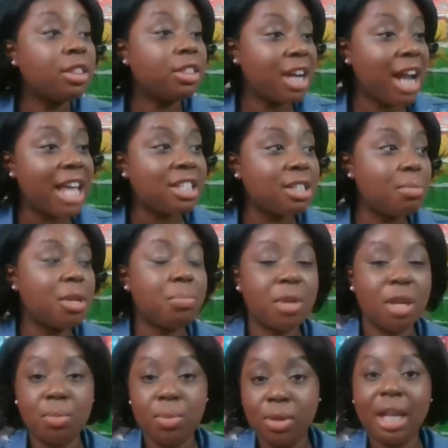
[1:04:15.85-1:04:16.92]
there has to be
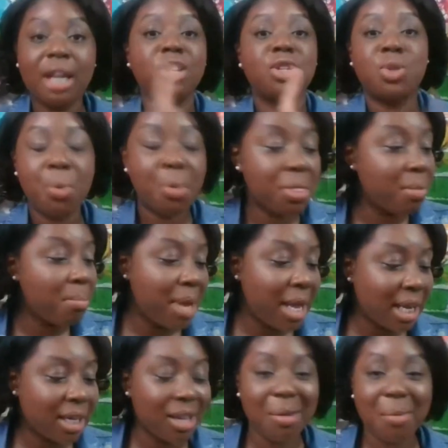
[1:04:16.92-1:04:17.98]
people that are doing the
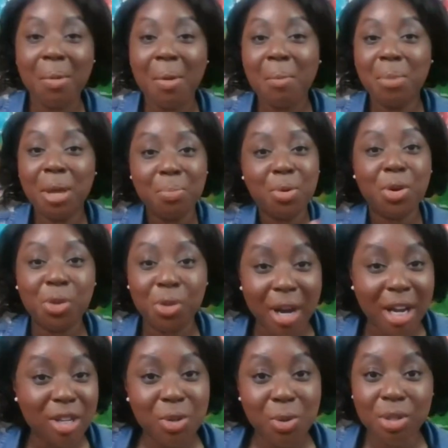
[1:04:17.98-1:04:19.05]
makeup, people
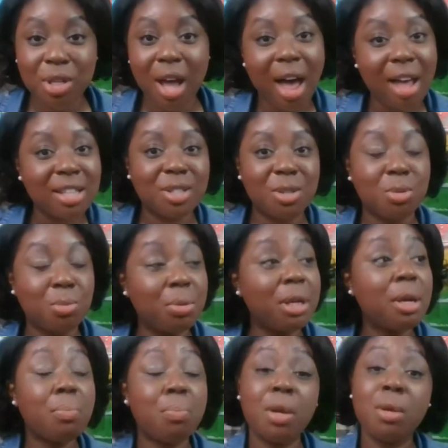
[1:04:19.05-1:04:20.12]
creating those costumes,
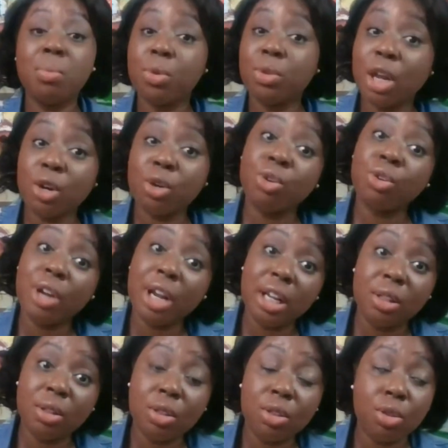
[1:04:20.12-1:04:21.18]
people that are
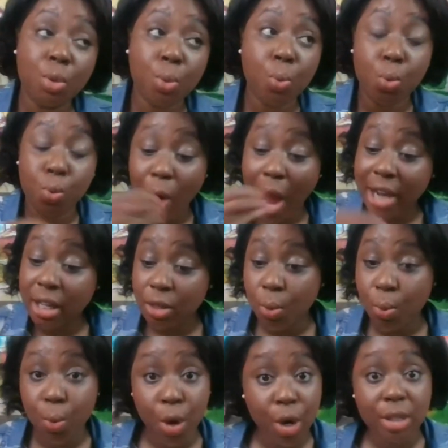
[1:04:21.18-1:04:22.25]
creating the, writing the
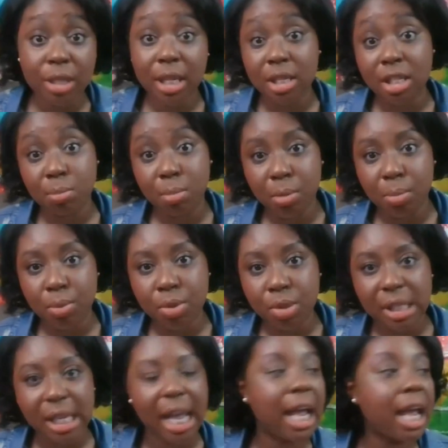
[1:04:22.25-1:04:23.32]
words that these people are
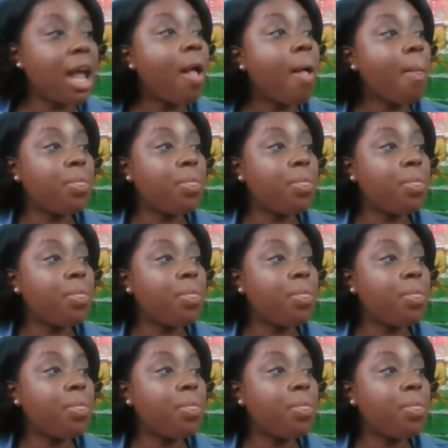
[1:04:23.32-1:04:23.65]
saying.